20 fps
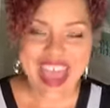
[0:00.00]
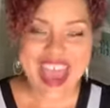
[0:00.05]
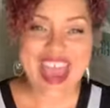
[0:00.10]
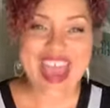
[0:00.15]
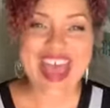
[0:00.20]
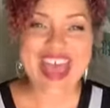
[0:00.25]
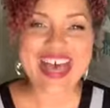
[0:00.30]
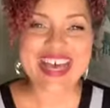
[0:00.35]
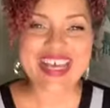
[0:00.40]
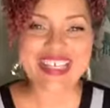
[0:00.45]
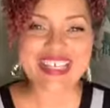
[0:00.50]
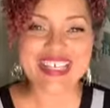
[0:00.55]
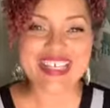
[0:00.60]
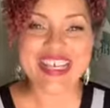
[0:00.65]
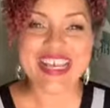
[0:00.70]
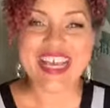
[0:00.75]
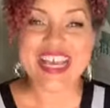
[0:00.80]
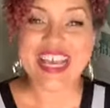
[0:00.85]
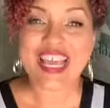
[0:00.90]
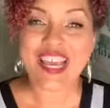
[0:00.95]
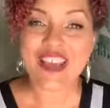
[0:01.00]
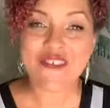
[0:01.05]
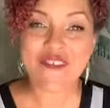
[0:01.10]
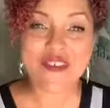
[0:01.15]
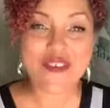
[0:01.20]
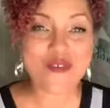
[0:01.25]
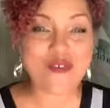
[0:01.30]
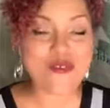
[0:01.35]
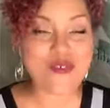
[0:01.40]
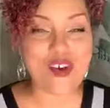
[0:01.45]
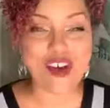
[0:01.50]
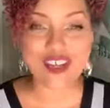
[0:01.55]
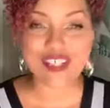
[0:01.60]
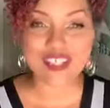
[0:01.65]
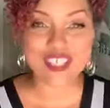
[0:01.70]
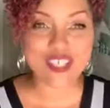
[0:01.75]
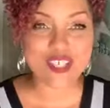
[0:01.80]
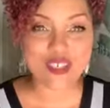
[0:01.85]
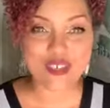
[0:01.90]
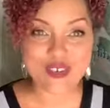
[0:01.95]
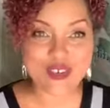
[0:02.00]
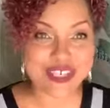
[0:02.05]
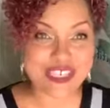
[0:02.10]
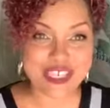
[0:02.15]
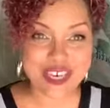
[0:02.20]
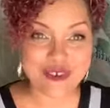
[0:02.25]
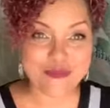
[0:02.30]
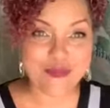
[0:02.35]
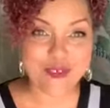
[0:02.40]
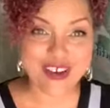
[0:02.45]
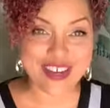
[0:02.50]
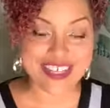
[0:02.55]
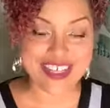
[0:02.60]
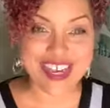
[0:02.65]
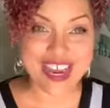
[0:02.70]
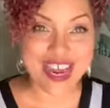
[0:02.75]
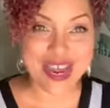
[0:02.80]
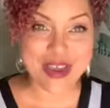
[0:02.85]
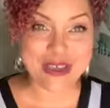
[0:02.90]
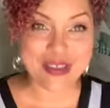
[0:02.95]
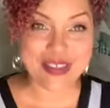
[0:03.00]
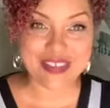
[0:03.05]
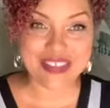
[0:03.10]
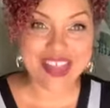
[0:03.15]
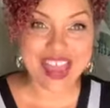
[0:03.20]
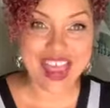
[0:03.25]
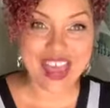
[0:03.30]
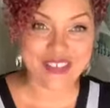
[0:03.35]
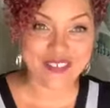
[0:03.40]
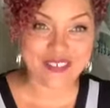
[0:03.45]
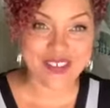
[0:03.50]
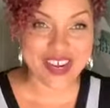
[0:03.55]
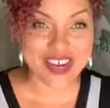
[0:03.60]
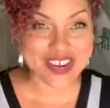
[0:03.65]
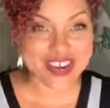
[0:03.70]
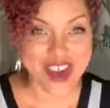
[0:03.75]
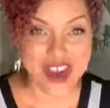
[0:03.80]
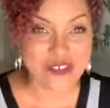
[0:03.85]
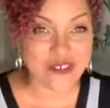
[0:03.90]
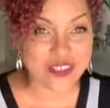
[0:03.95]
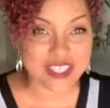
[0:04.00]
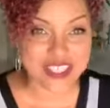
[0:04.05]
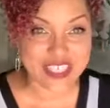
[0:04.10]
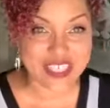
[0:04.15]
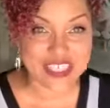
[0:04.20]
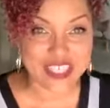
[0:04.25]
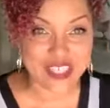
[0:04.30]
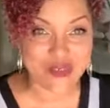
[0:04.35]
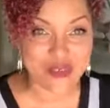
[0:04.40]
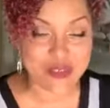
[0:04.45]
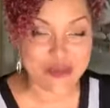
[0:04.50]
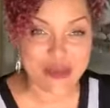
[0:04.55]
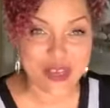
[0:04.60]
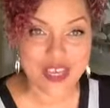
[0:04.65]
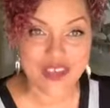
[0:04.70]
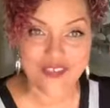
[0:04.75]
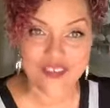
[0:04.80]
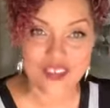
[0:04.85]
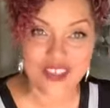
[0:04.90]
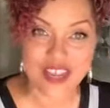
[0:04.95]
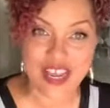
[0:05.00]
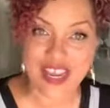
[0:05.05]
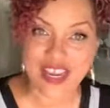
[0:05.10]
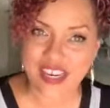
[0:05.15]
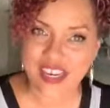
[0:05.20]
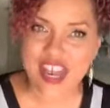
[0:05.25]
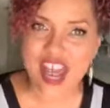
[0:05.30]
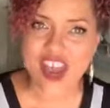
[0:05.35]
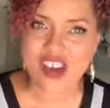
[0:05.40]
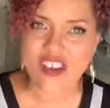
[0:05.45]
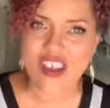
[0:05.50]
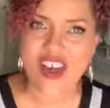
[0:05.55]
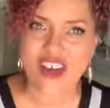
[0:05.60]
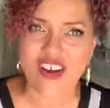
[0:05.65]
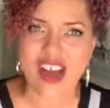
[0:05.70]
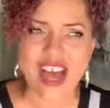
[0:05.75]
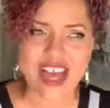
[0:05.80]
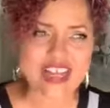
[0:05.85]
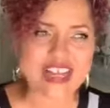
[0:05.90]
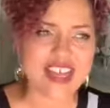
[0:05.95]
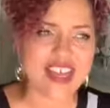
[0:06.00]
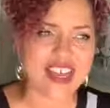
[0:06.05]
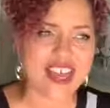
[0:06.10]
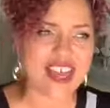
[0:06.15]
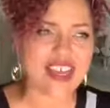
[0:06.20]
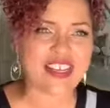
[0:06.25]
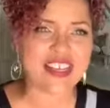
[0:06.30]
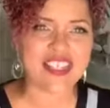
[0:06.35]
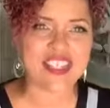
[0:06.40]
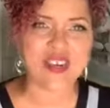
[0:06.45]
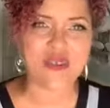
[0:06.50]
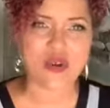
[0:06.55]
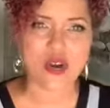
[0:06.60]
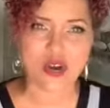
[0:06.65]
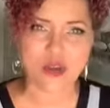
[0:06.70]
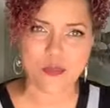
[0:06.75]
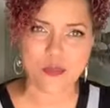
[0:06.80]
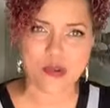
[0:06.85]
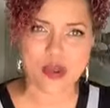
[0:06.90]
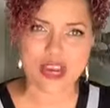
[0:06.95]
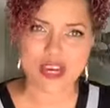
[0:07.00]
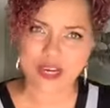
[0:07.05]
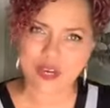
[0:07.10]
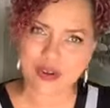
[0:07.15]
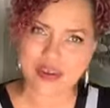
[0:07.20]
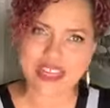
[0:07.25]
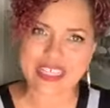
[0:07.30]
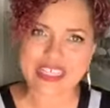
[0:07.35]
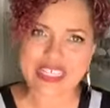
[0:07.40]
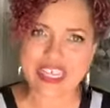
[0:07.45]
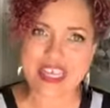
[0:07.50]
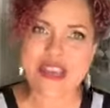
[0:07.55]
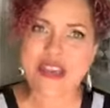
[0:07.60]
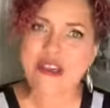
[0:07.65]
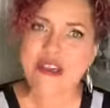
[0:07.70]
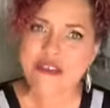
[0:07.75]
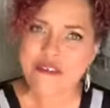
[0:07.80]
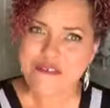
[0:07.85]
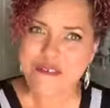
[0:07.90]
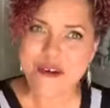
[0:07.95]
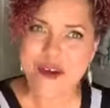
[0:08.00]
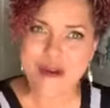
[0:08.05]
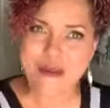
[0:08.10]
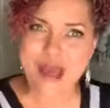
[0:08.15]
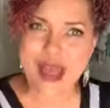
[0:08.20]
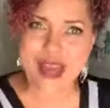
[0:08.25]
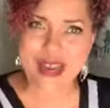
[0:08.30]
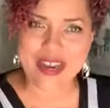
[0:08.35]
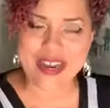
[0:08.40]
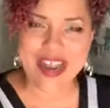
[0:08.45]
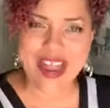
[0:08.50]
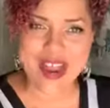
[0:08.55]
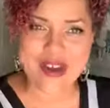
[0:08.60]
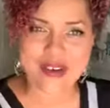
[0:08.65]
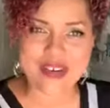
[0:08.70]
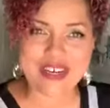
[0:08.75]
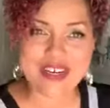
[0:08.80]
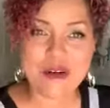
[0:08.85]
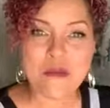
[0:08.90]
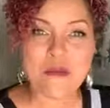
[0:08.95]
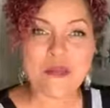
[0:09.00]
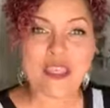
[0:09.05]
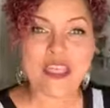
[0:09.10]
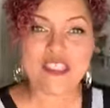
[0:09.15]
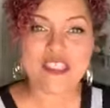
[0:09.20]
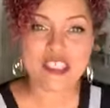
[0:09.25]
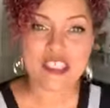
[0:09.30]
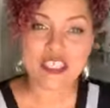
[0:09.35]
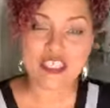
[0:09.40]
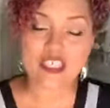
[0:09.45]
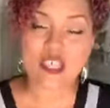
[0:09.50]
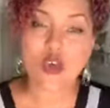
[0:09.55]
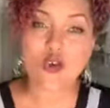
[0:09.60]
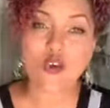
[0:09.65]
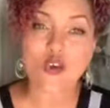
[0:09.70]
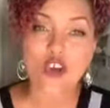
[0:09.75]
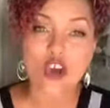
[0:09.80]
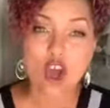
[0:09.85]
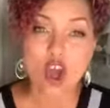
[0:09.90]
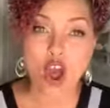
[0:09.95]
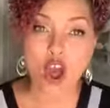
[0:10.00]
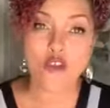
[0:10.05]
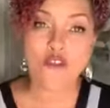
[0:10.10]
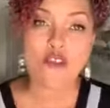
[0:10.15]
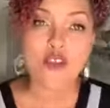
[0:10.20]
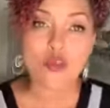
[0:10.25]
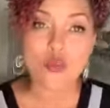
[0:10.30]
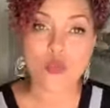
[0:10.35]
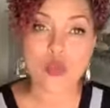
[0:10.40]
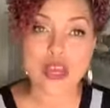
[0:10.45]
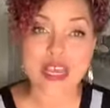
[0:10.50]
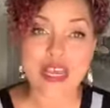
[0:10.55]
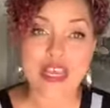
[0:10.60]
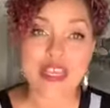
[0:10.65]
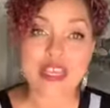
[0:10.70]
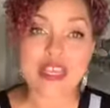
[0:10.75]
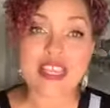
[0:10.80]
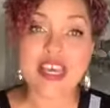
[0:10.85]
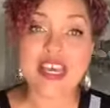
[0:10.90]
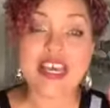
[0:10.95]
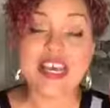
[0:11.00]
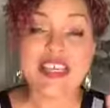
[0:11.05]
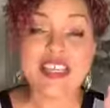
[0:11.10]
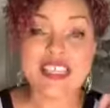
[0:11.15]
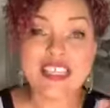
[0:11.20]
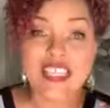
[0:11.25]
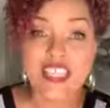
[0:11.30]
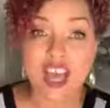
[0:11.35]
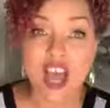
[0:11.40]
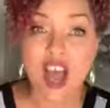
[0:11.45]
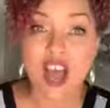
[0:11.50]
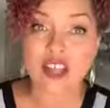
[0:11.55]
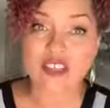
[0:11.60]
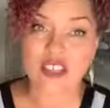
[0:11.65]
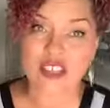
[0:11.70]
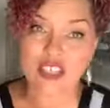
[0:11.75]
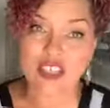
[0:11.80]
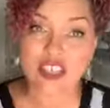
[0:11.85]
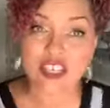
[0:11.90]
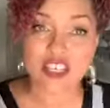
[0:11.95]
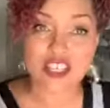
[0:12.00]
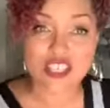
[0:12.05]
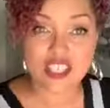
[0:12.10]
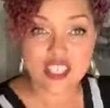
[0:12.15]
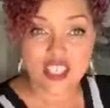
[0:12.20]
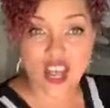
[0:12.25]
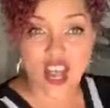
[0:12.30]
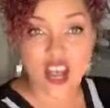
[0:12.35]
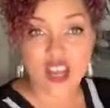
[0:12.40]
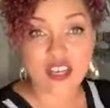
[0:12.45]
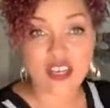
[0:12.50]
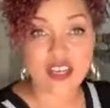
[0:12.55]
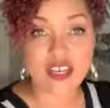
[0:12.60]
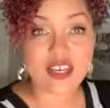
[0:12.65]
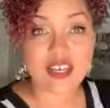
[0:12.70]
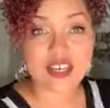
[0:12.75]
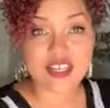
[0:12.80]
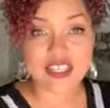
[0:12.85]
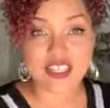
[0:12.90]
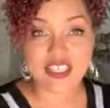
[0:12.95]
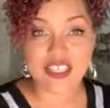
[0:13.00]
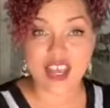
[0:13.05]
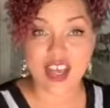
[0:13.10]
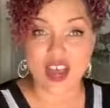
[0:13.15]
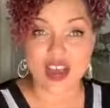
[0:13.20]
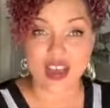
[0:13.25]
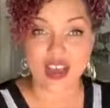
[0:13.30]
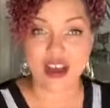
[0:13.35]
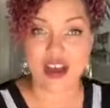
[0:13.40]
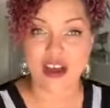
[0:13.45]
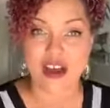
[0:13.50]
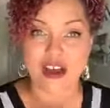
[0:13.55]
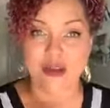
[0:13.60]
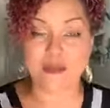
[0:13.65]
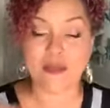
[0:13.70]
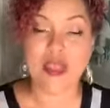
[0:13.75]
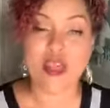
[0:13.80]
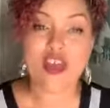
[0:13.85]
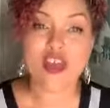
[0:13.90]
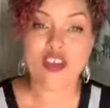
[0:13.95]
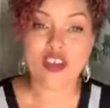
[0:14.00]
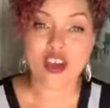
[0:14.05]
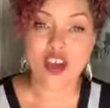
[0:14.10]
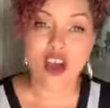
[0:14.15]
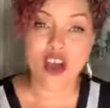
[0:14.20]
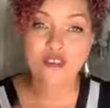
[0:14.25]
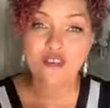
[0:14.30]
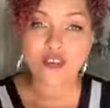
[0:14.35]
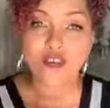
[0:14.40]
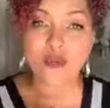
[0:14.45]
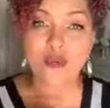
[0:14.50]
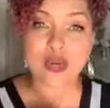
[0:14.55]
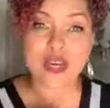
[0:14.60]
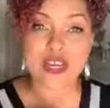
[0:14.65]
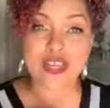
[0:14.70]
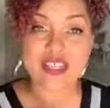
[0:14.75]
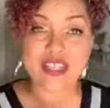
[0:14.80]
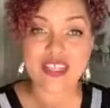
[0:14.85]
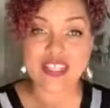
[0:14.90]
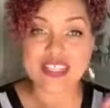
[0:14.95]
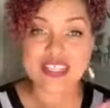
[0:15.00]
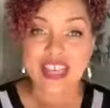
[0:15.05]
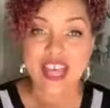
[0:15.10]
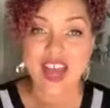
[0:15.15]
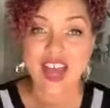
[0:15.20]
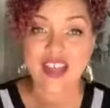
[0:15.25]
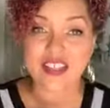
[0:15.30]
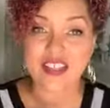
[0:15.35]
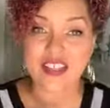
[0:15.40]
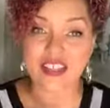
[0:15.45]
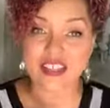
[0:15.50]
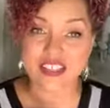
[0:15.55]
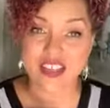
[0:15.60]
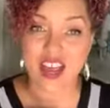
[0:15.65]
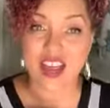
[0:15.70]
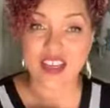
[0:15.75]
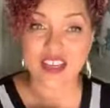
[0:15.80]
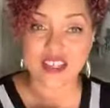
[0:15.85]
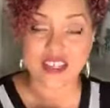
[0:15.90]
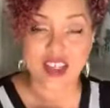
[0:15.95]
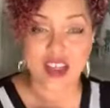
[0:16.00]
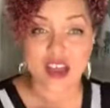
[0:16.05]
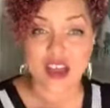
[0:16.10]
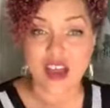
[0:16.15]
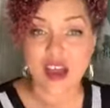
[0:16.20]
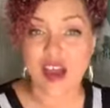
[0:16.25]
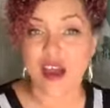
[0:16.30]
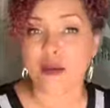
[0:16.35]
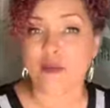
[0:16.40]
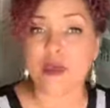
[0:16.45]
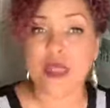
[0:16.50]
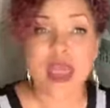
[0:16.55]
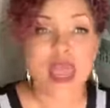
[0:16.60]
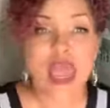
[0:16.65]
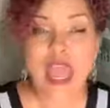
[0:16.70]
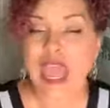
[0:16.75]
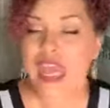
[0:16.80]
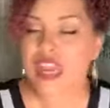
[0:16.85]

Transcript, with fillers: And if you want to jump on time and have a conversation with me, if you're like, no, no, I think I can deal with her brand of crazy for about an hour, just go to coffeewith.dawnna.com coffeewith.dawnna.com.